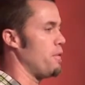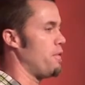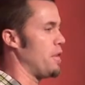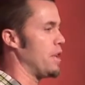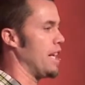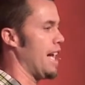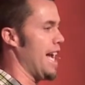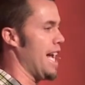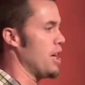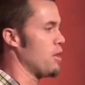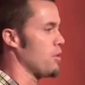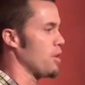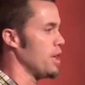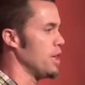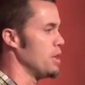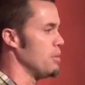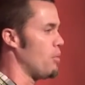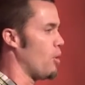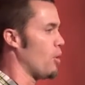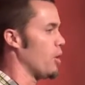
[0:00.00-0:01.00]
you feel angry
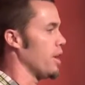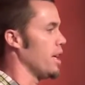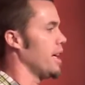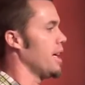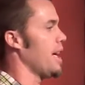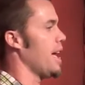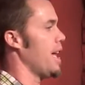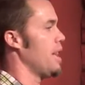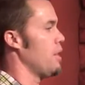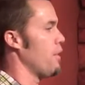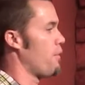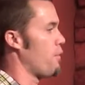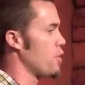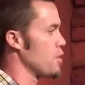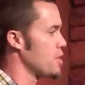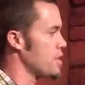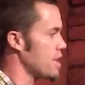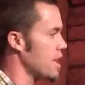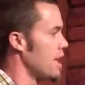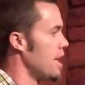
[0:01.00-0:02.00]
in the morning, and the
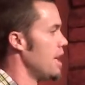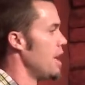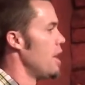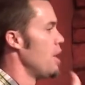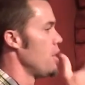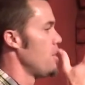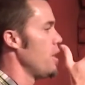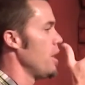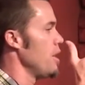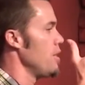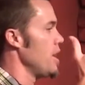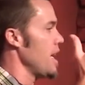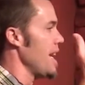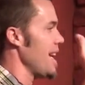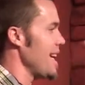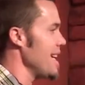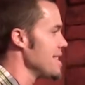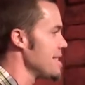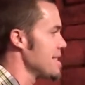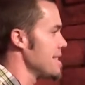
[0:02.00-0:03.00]
first the, the
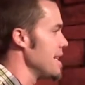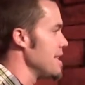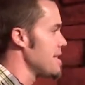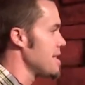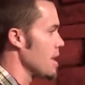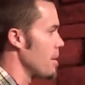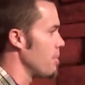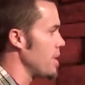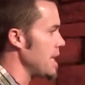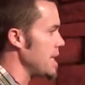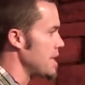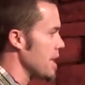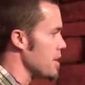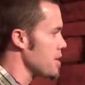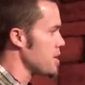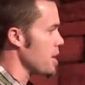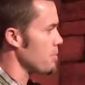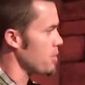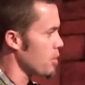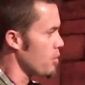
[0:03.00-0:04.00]
instant somebody
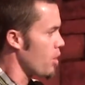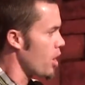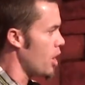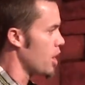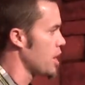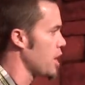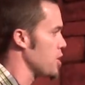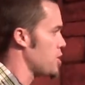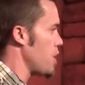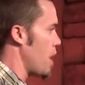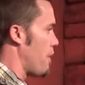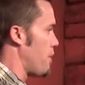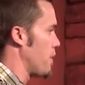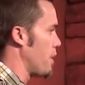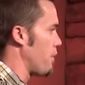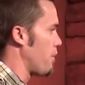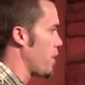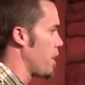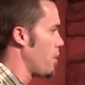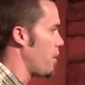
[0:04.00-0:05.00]
does something wrong, cuts you off on
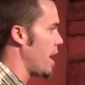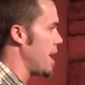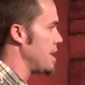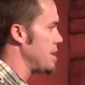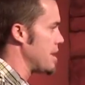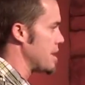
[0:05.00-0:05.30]
the freeway,